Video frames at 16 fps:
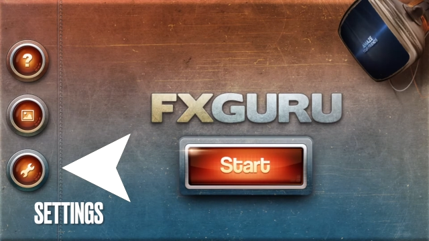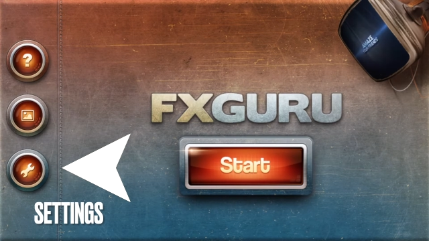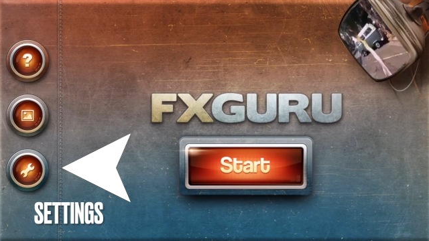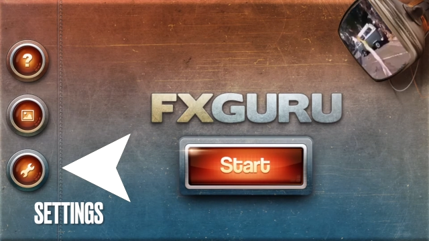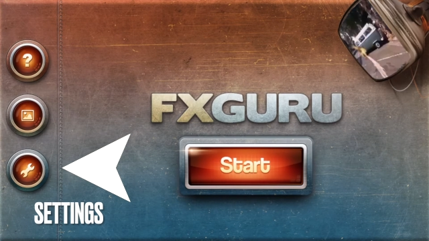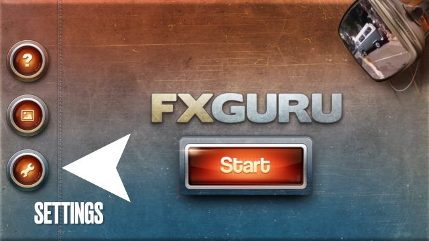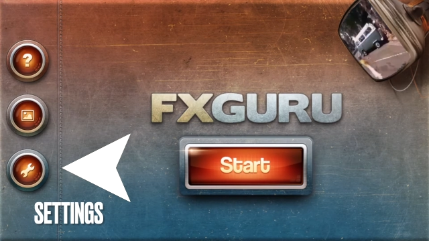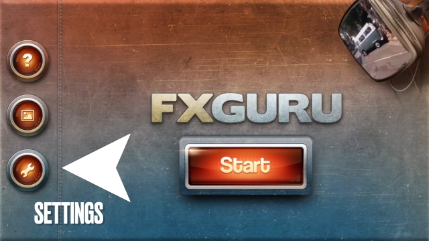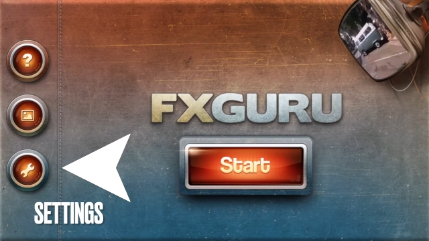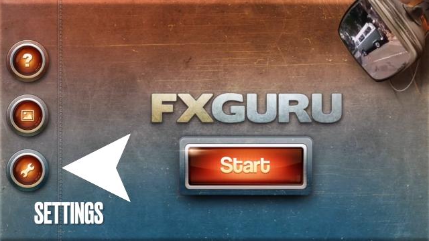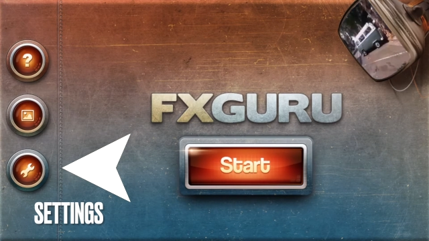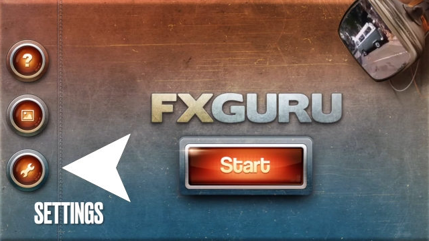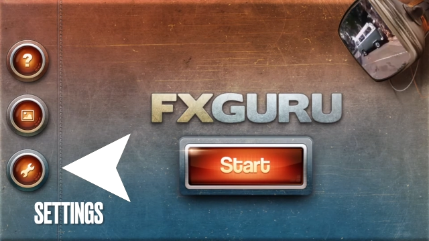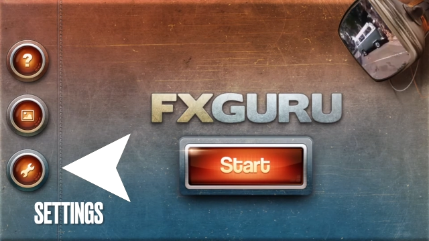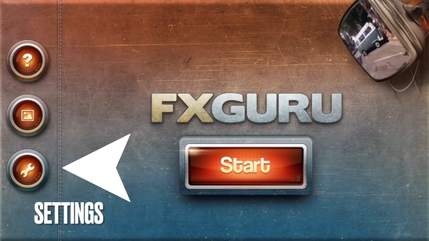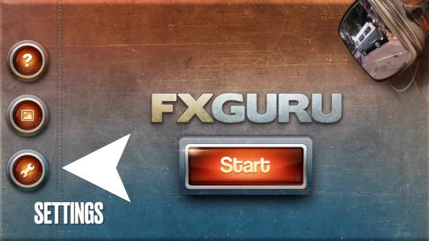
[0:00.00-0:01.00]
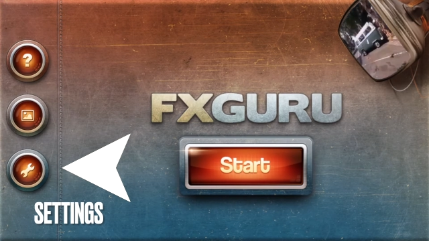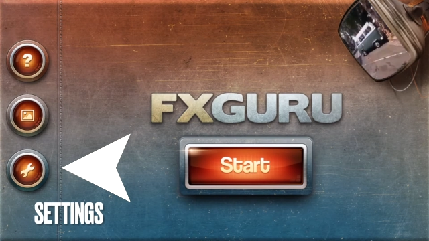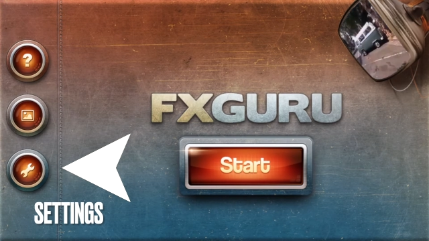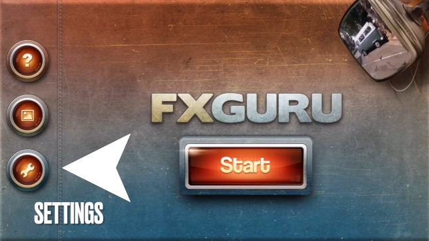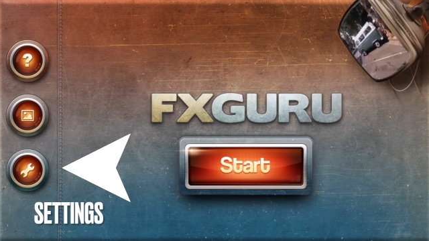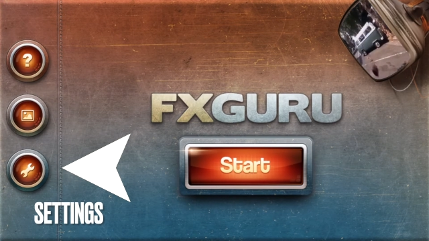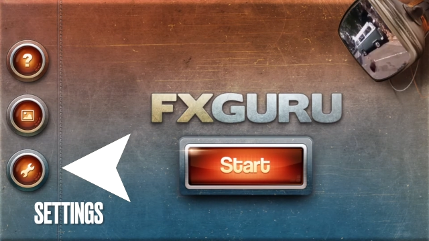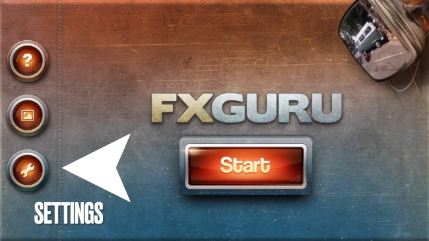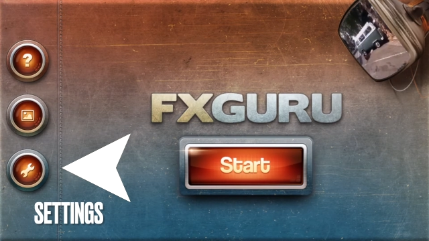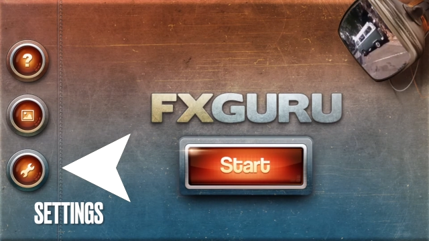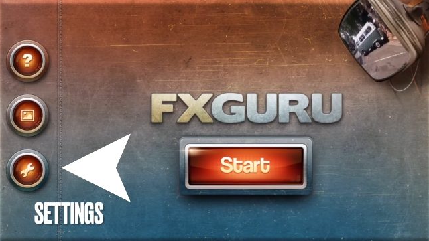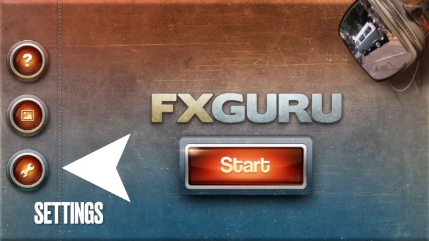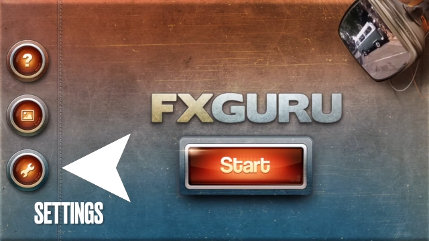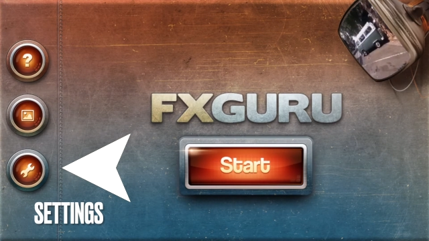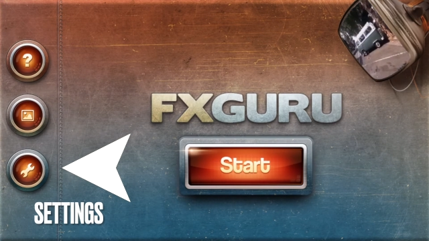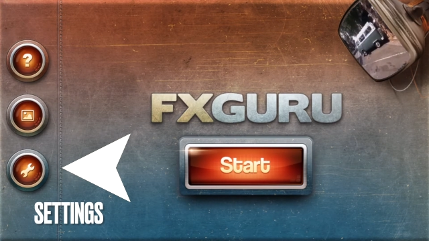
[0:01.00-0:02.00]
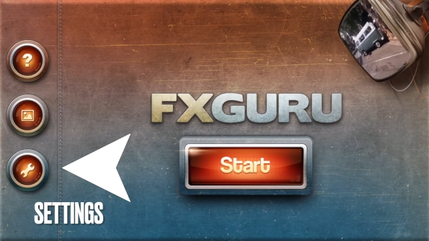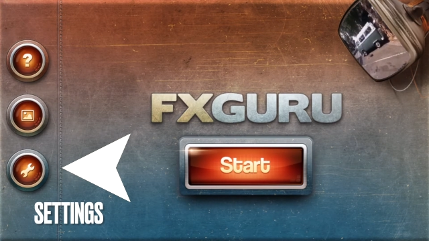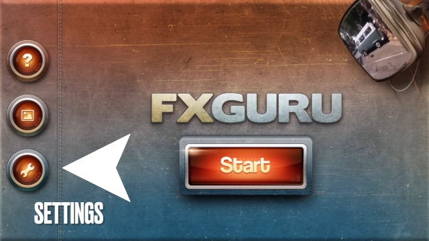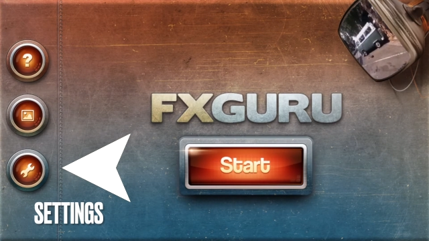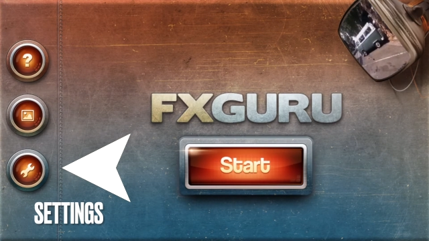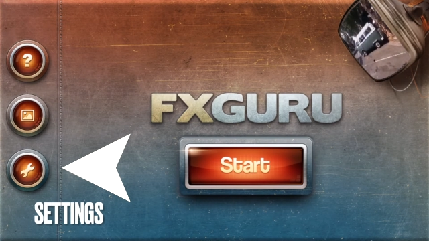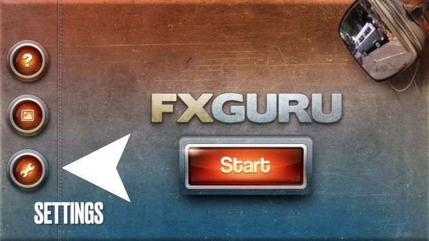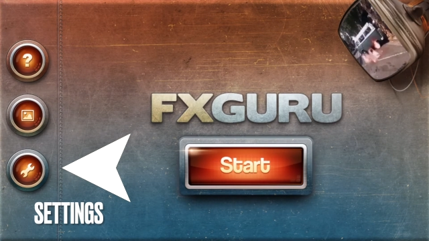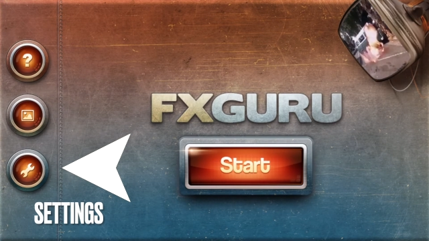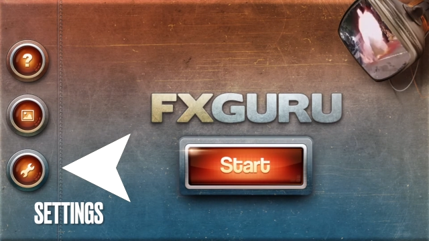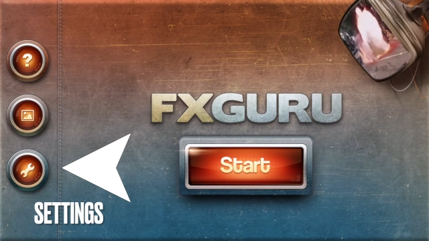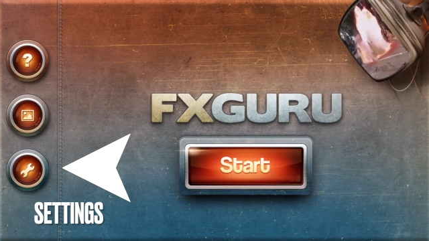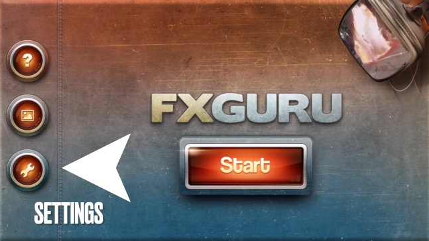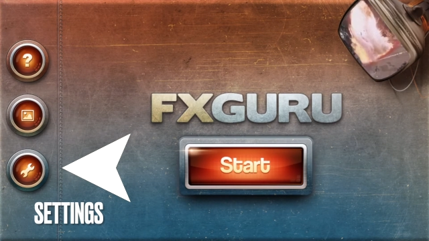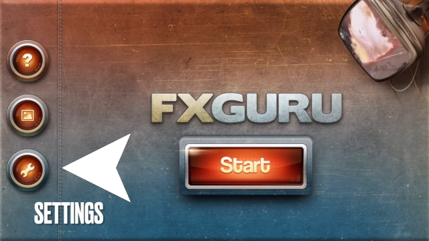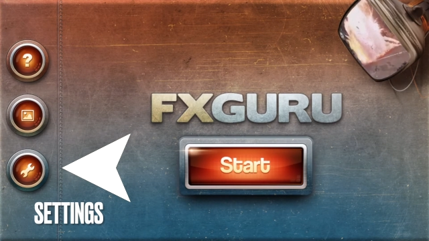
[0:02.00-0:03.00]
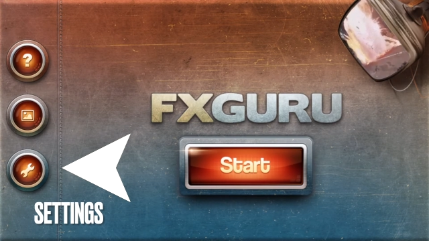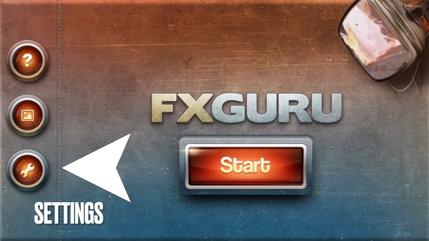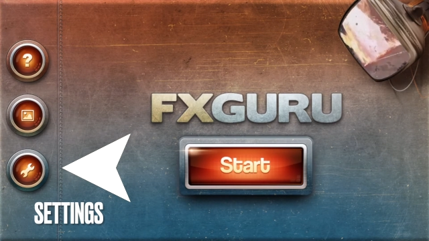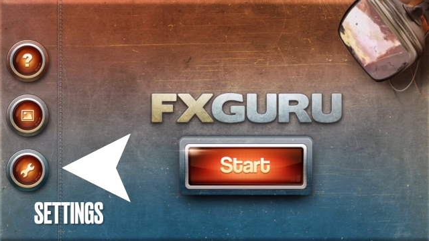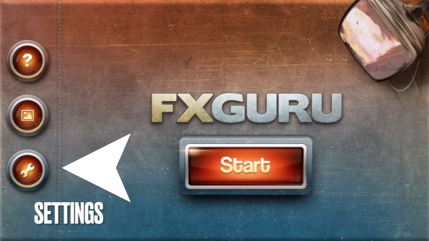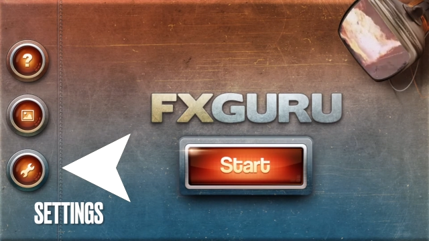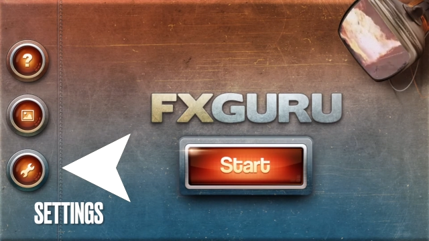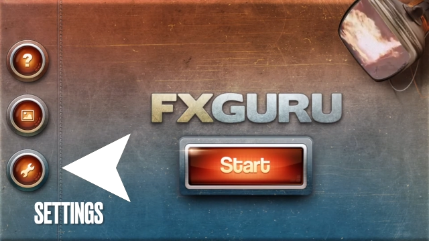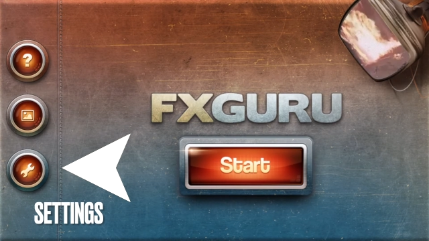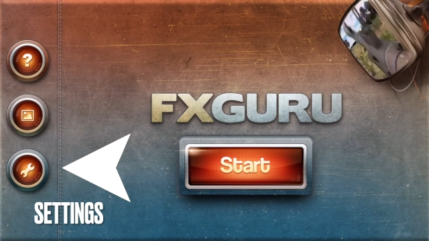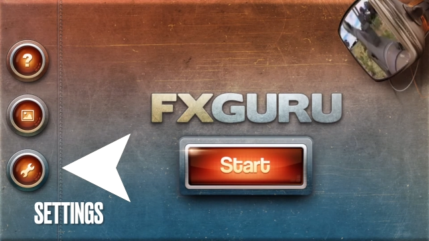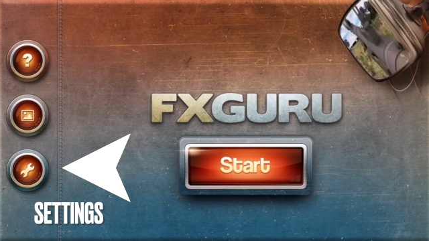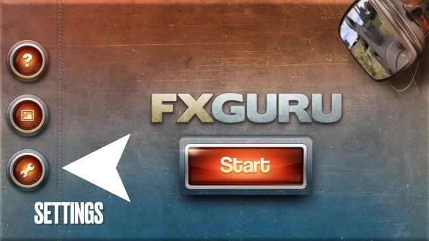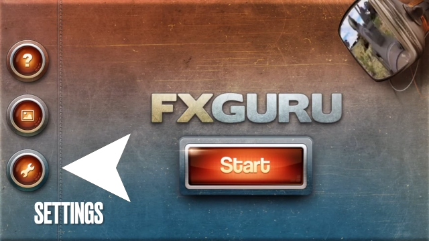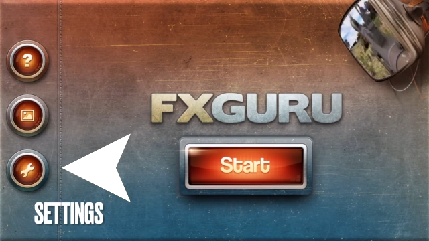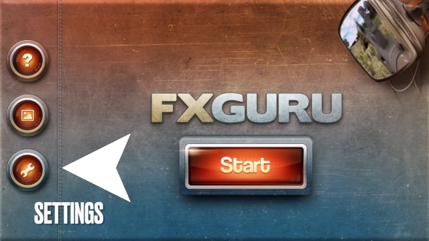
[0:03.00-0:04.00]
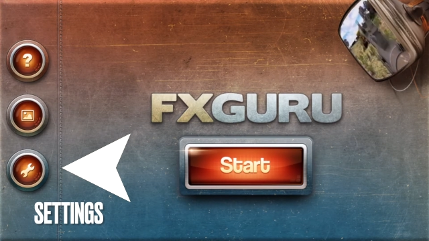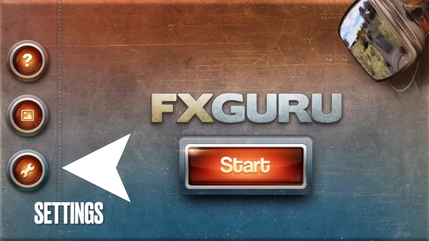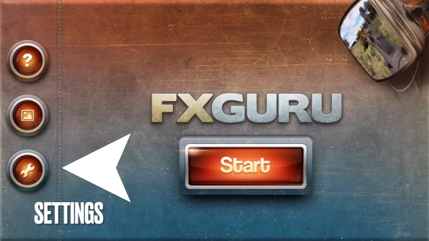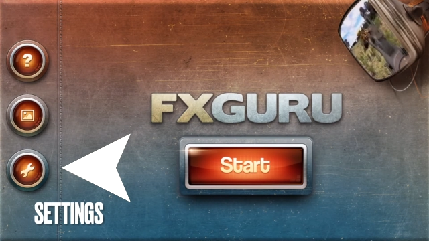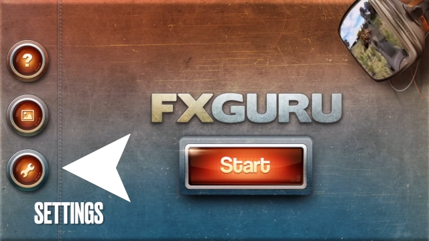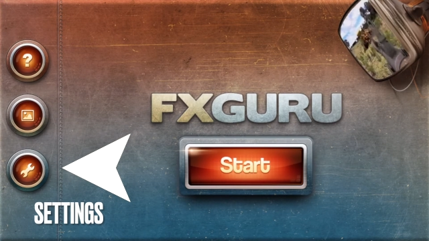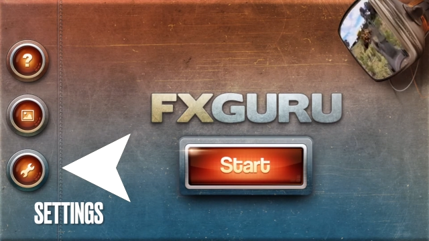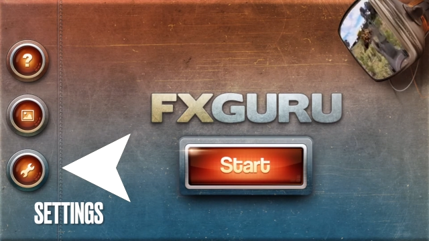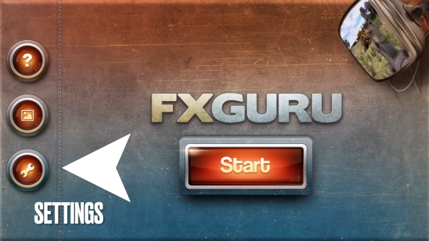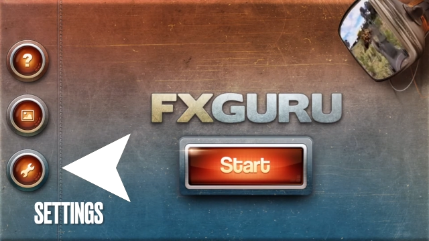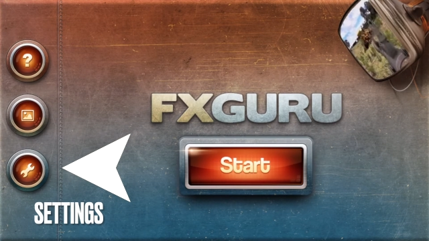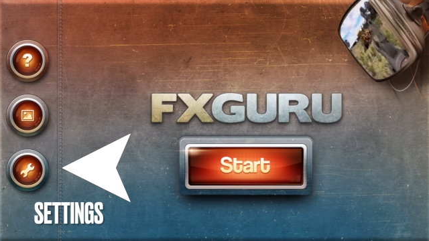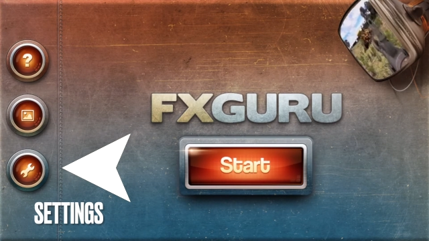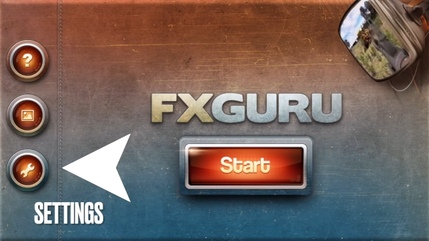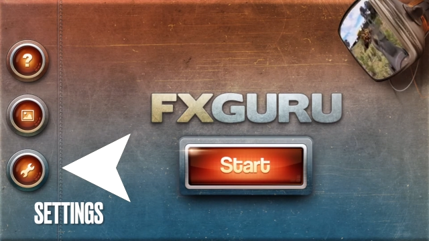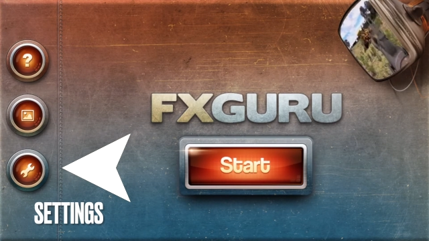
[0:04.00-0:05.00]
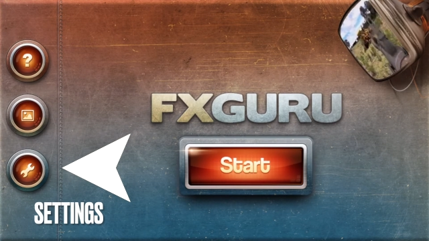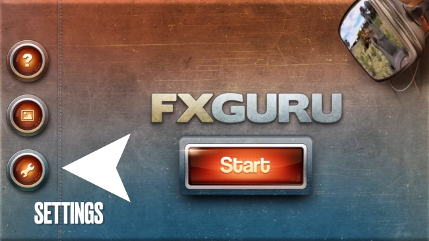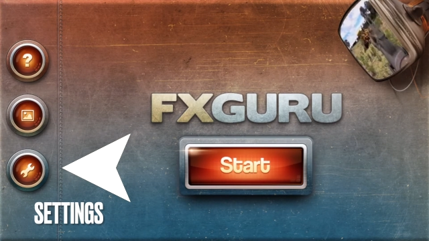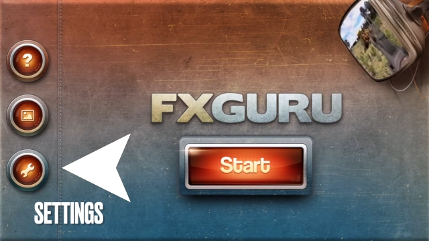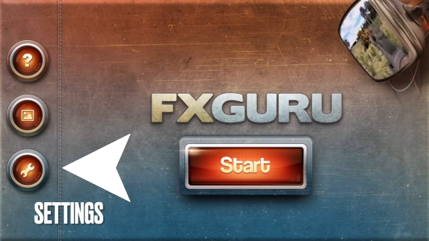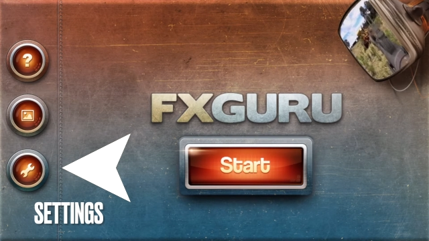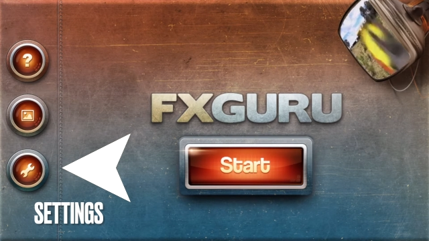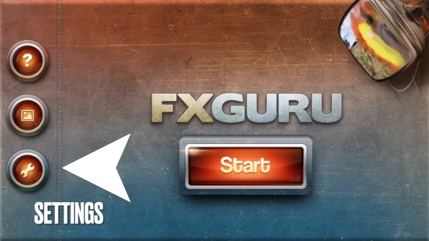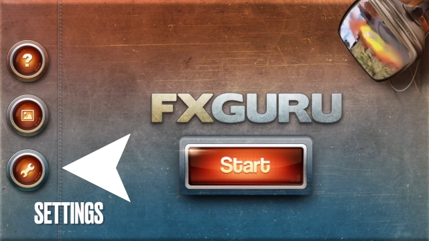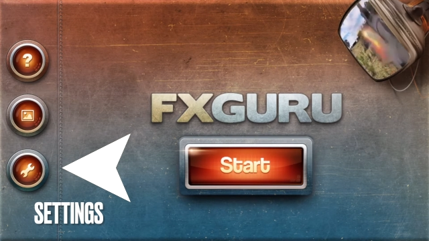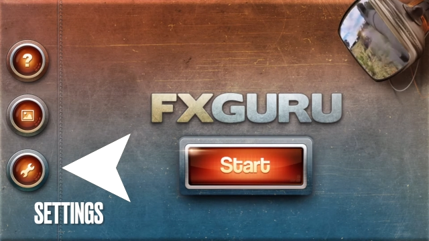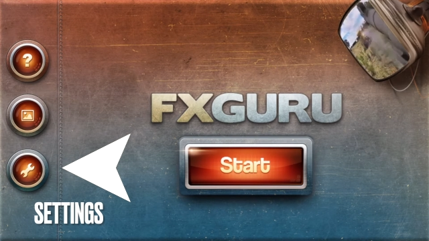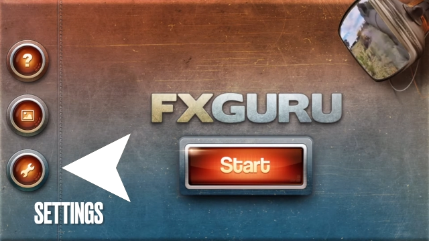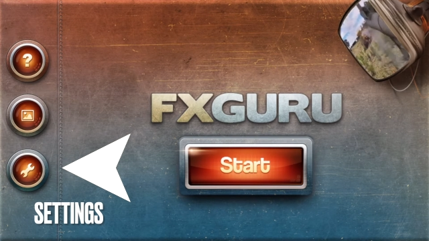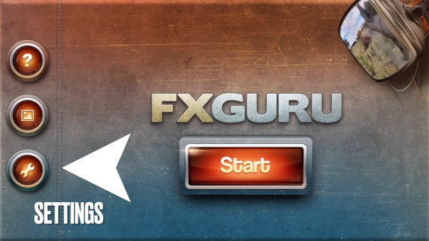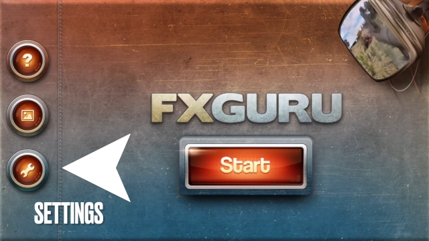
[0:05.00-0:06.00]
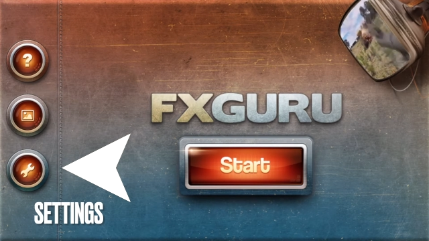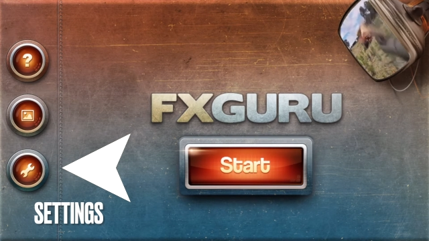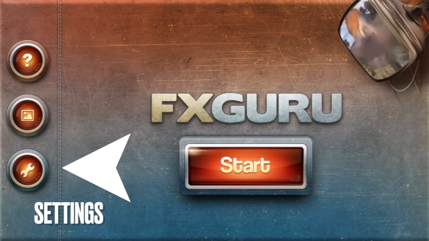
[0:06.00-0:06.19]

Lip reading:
Nobody's mouth can be seen.